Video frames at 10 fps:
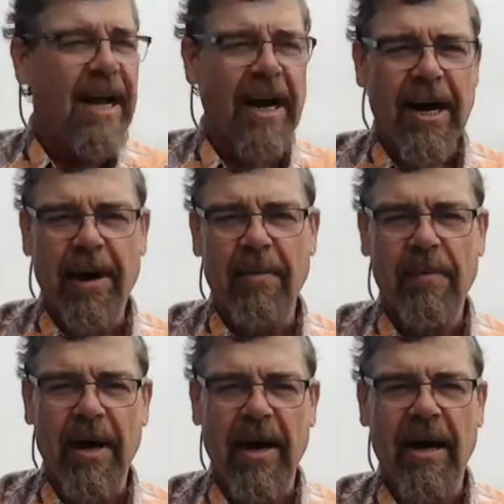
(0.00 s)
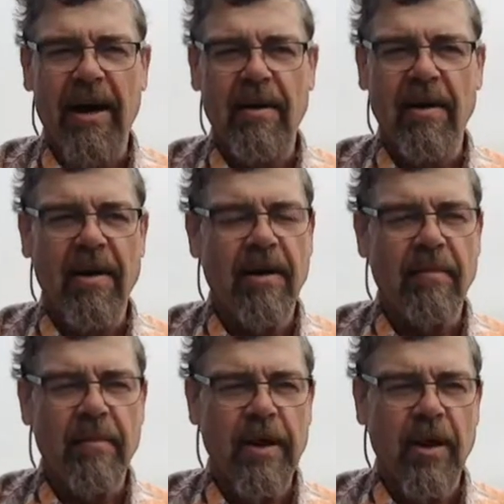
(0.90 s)

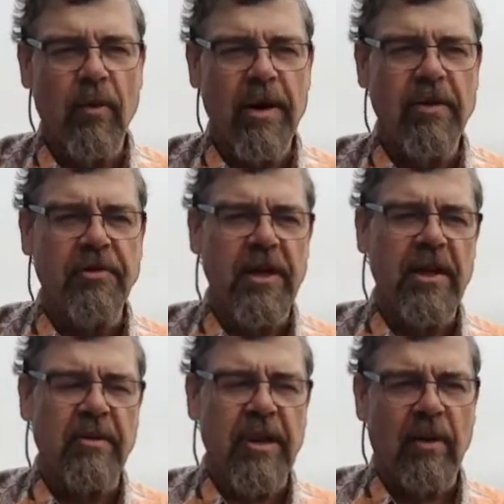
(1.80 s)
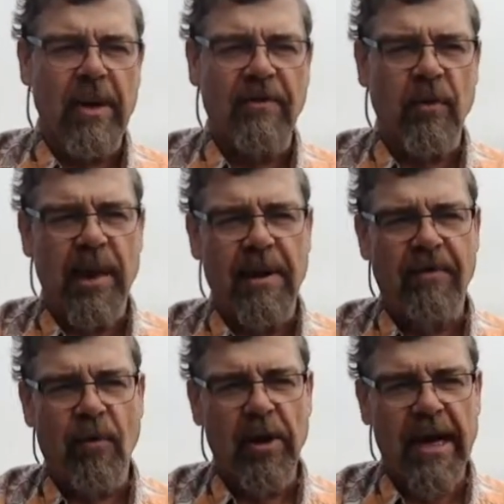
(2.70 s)
You know, we usually think we have to wait about
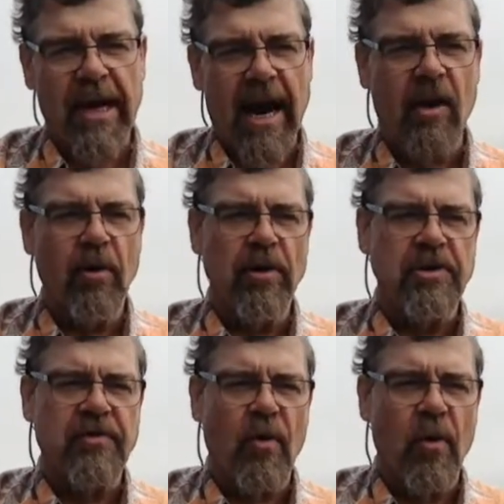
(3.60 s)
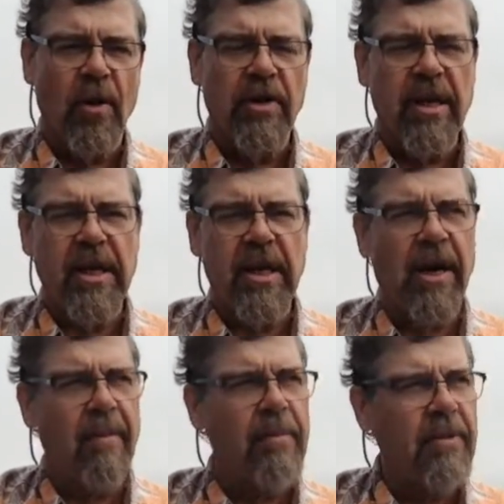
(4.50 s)
48 hours for the
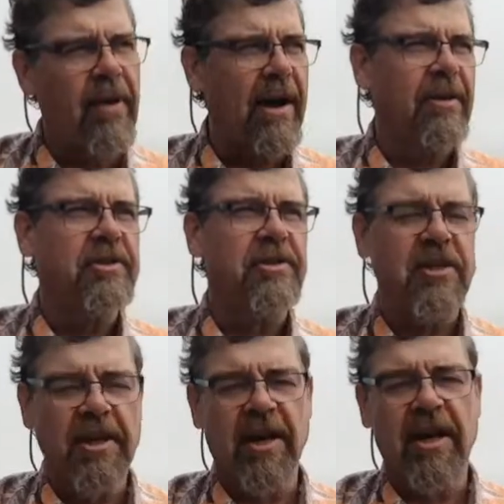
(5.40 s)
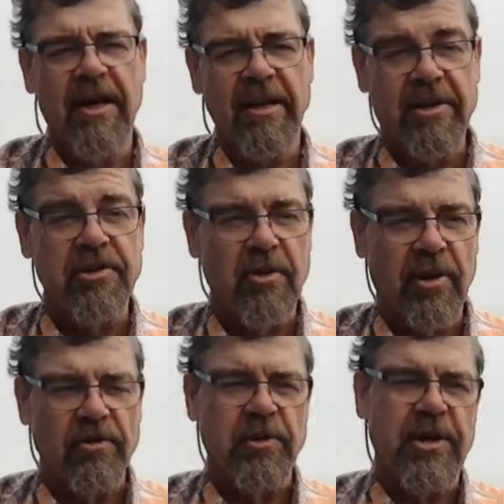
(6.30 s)
virus in a tissue
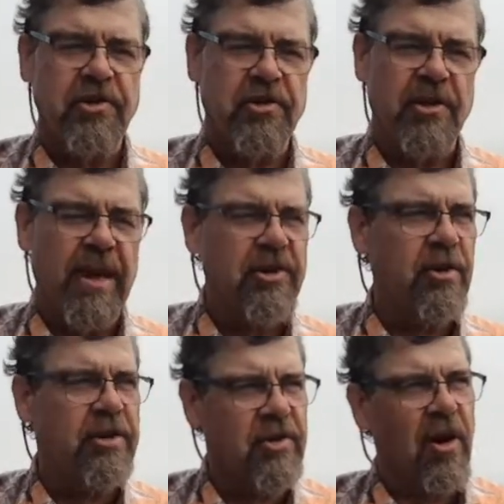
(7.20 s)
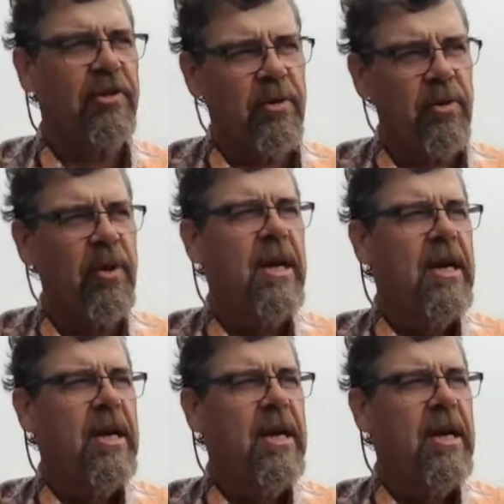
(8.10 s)
culture dish to make sure it's gone through